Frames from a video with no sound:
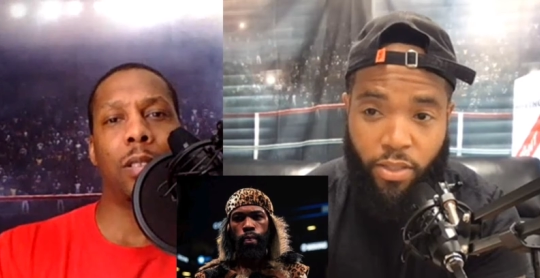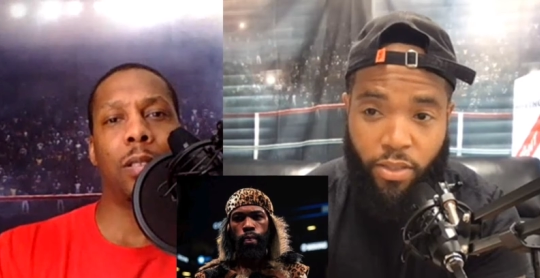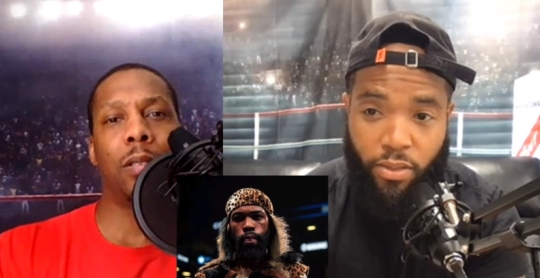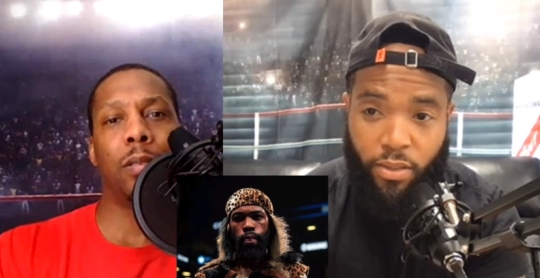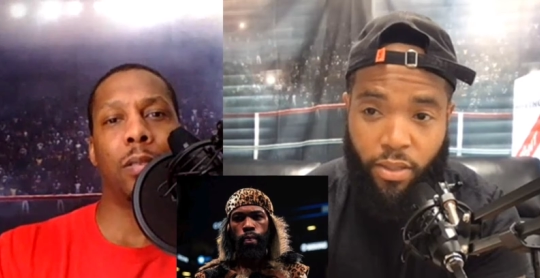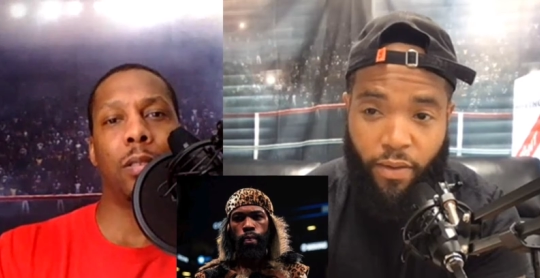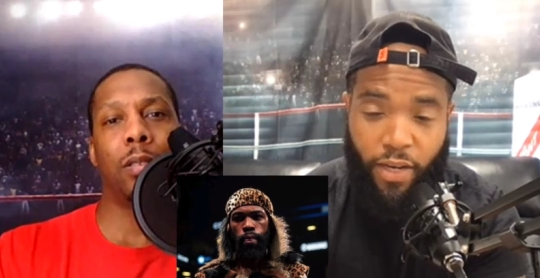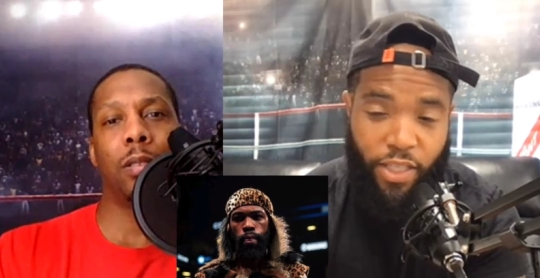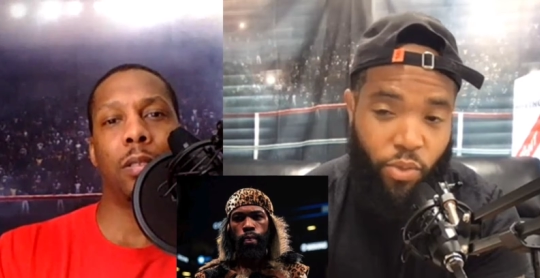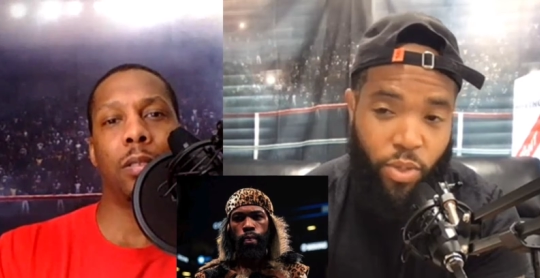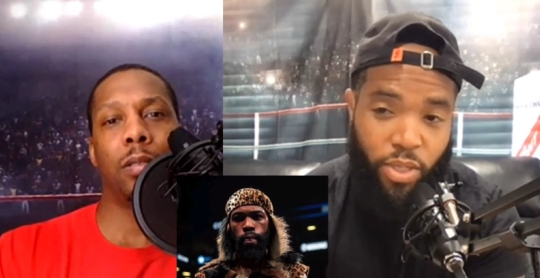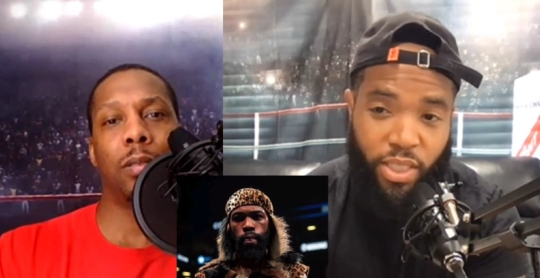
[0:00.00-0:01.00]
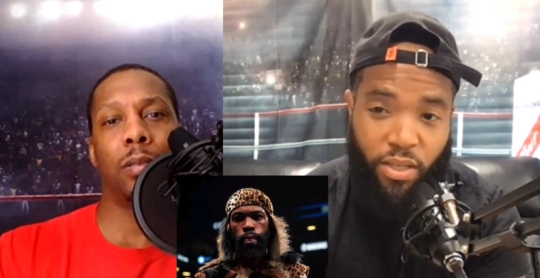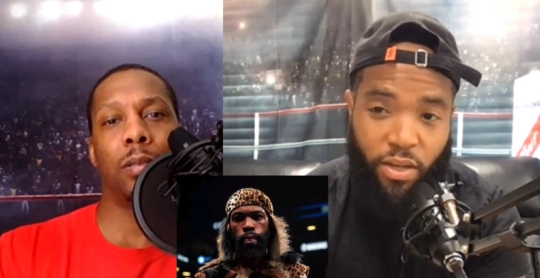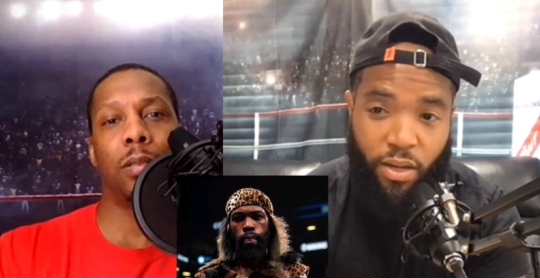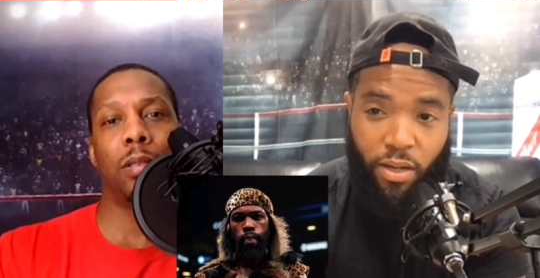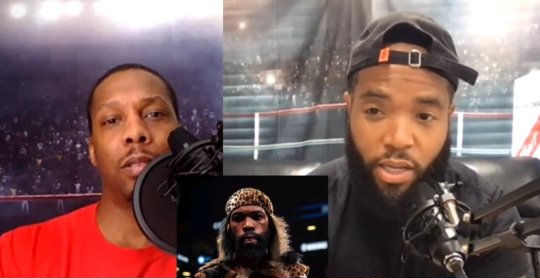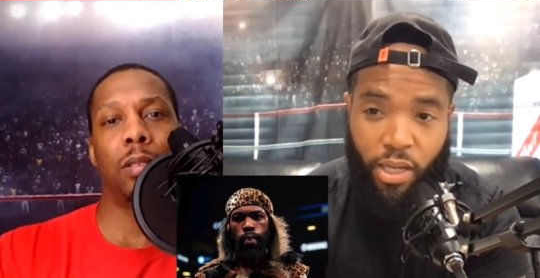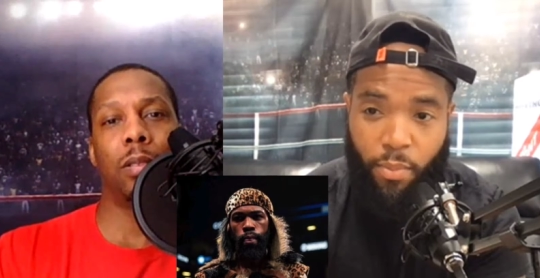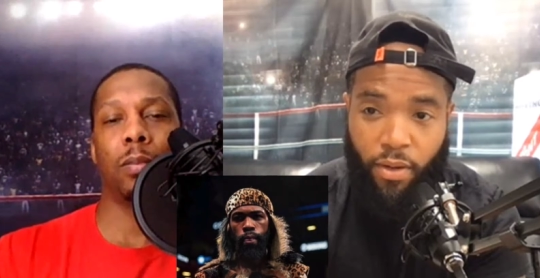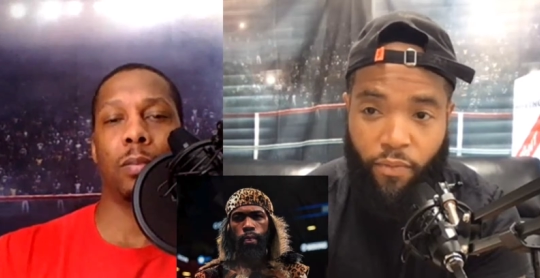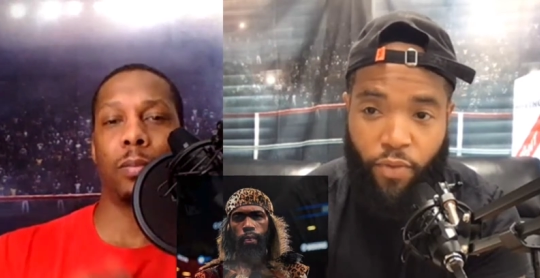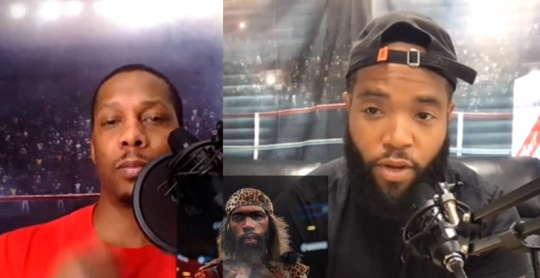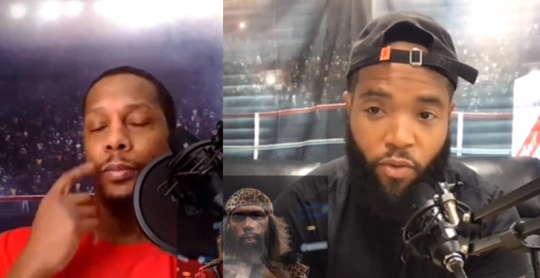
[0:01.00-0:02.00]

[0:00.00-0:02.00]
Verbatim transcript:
Speaker 1: Russell. Unless you want to see uh, him in a